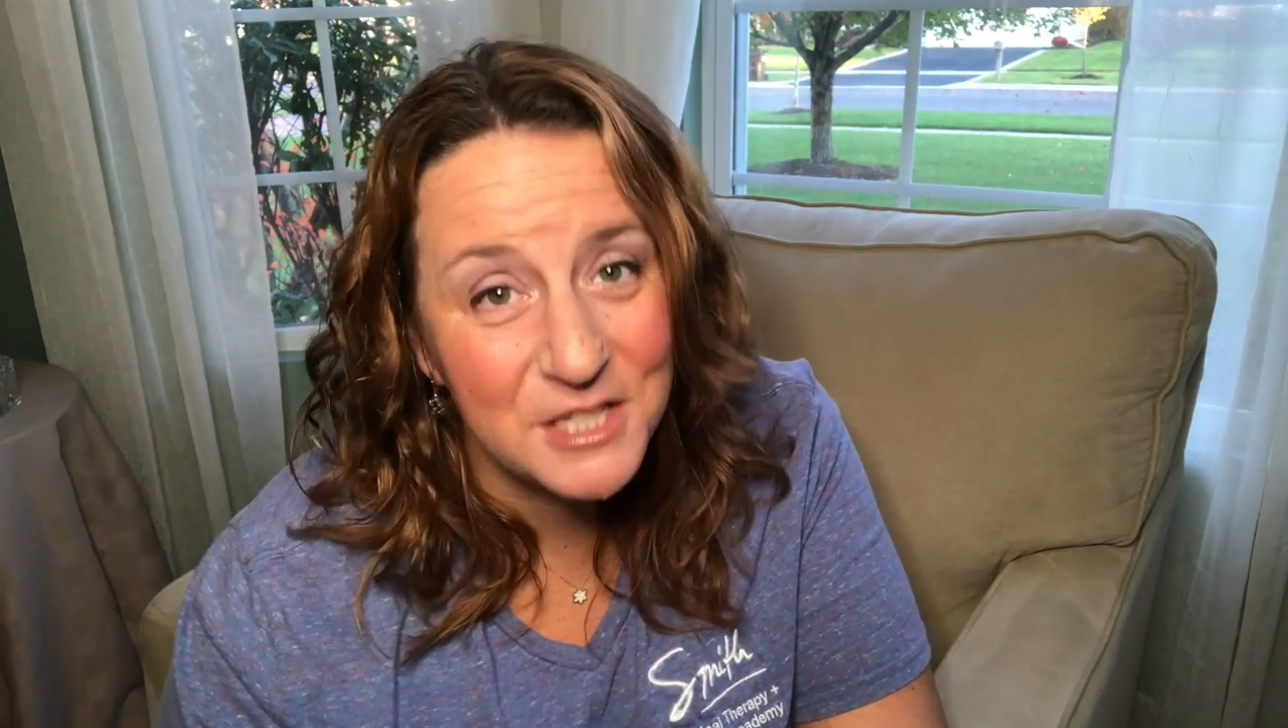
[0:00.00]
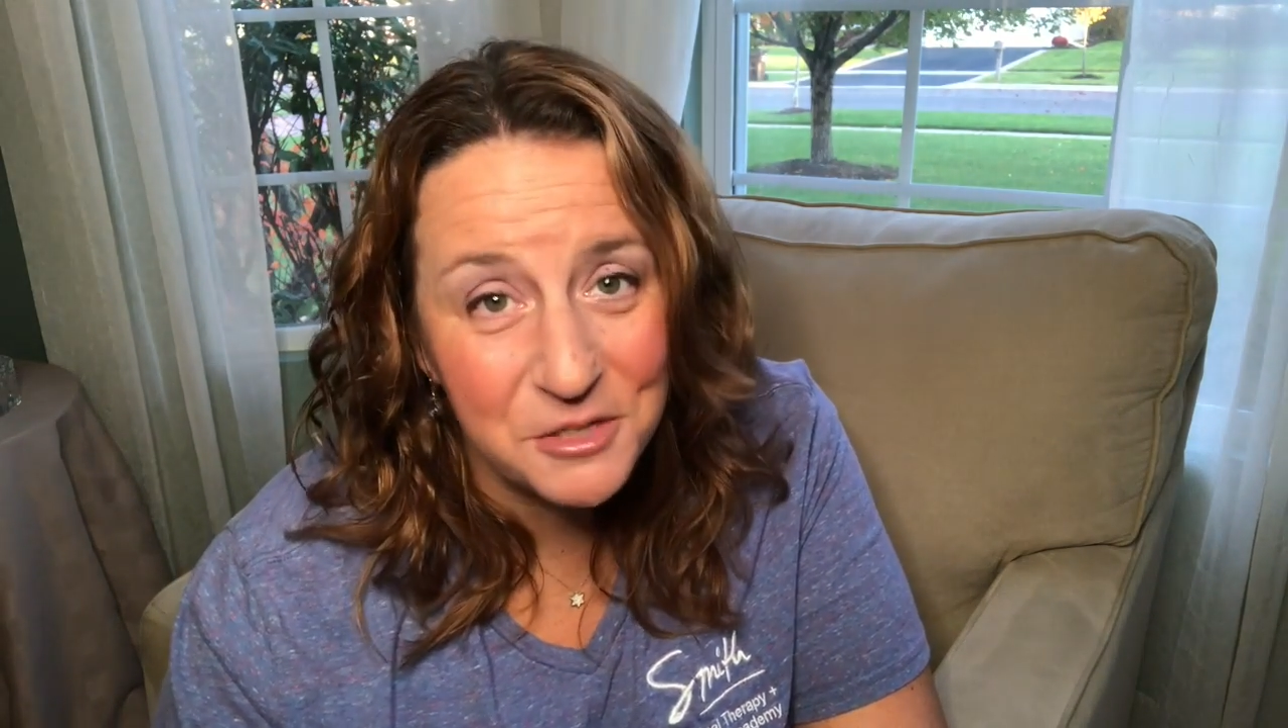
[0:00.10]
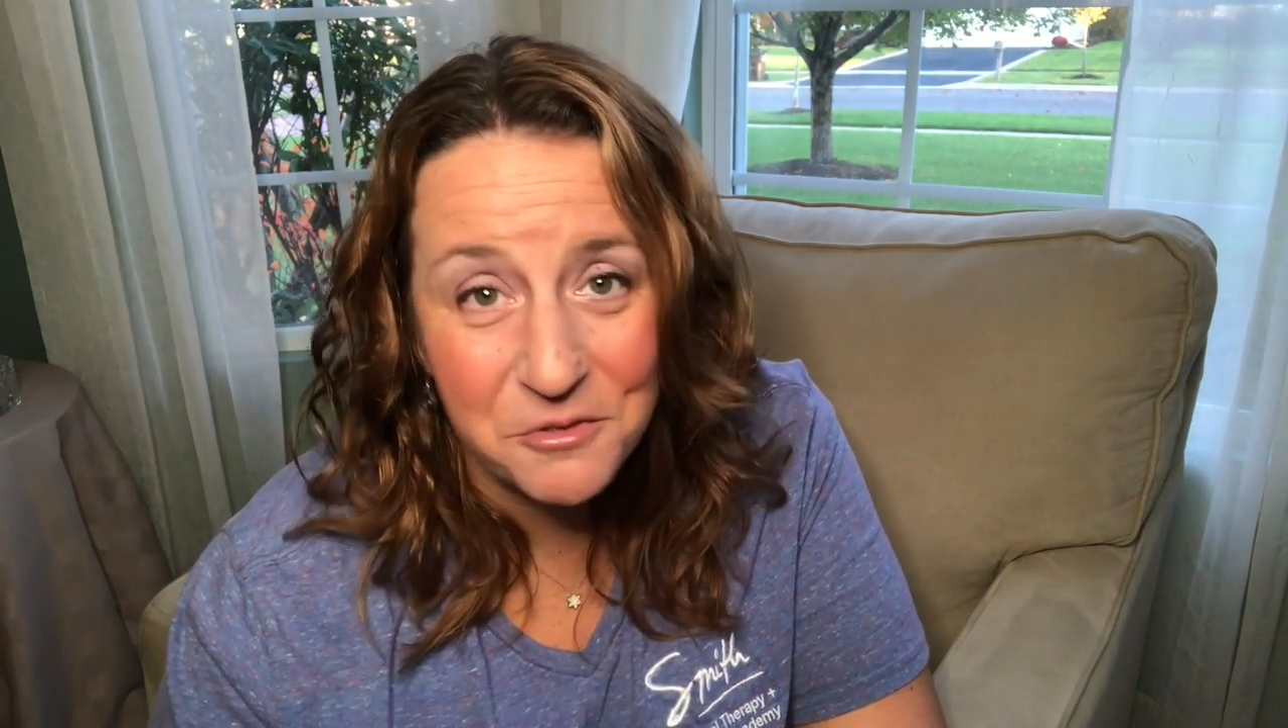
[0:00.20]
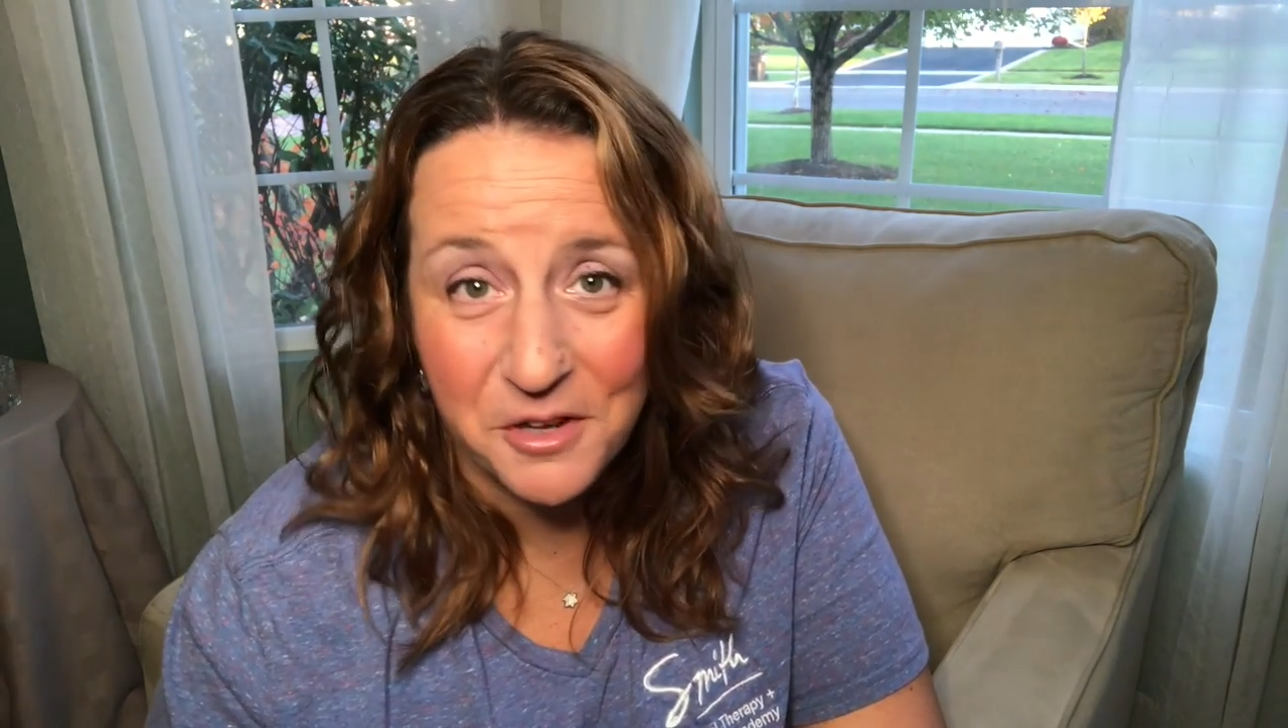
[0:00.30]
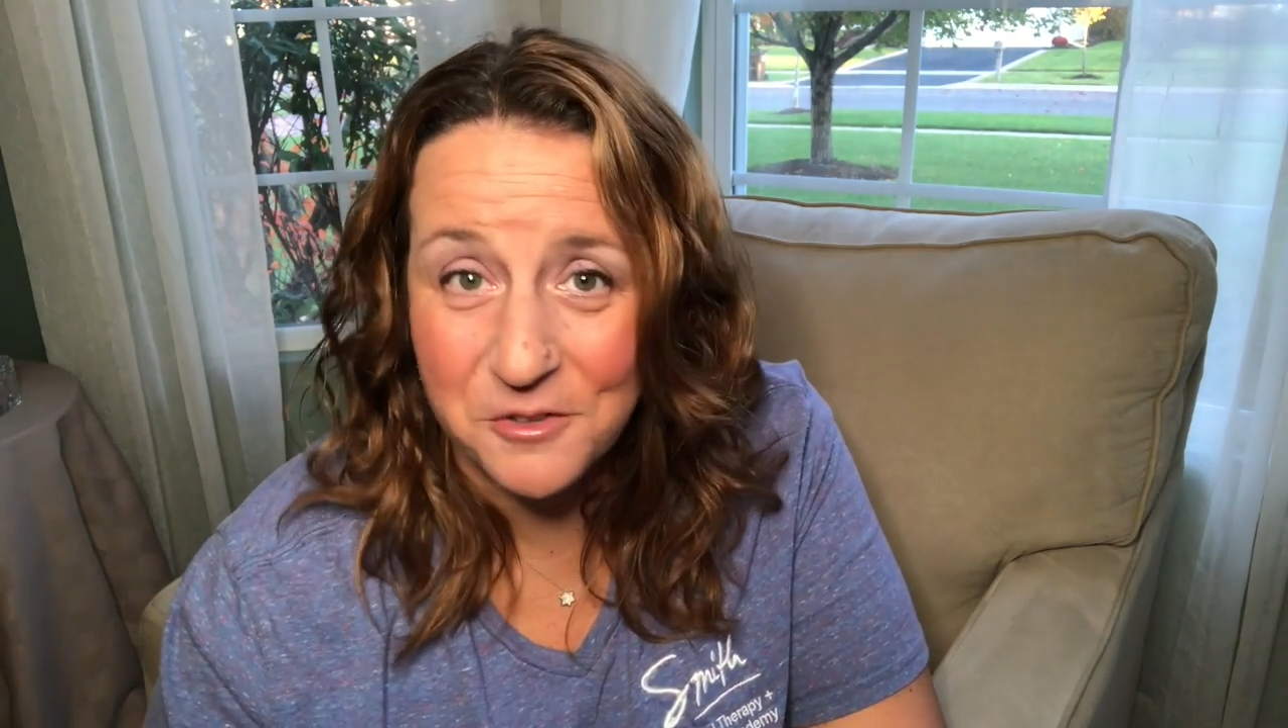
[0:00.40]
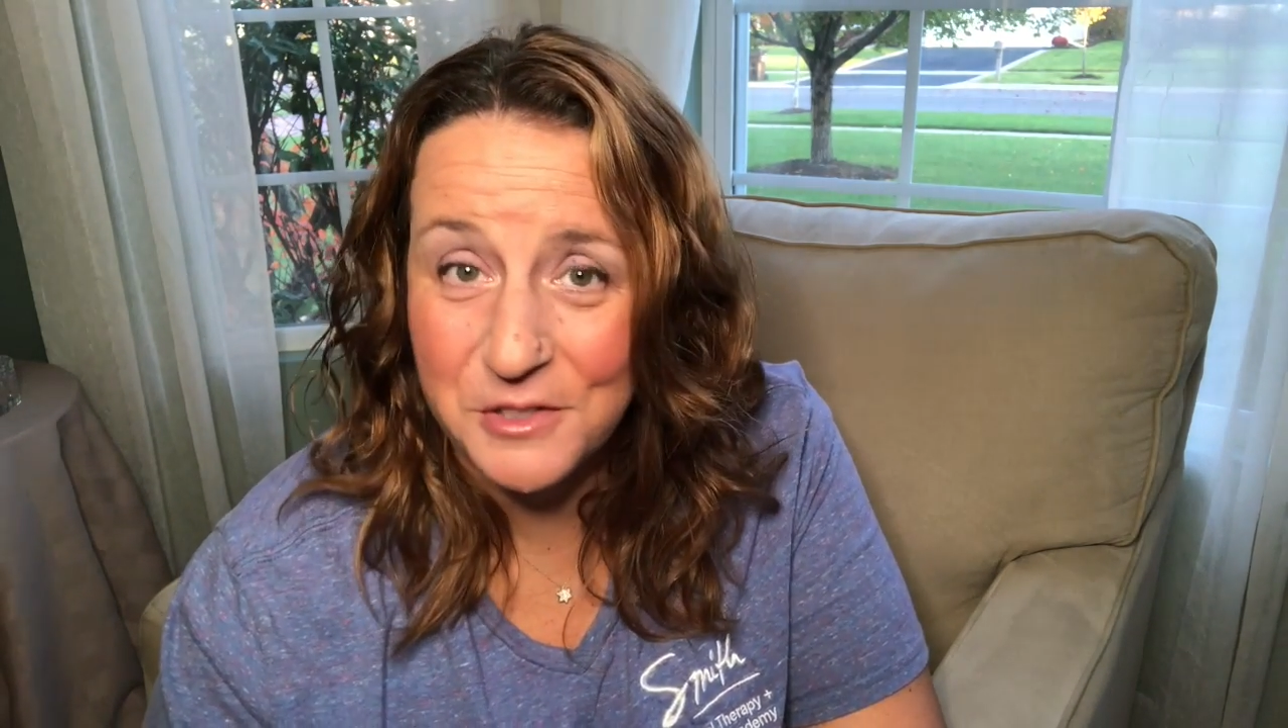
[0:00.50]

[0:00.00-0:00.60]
too though.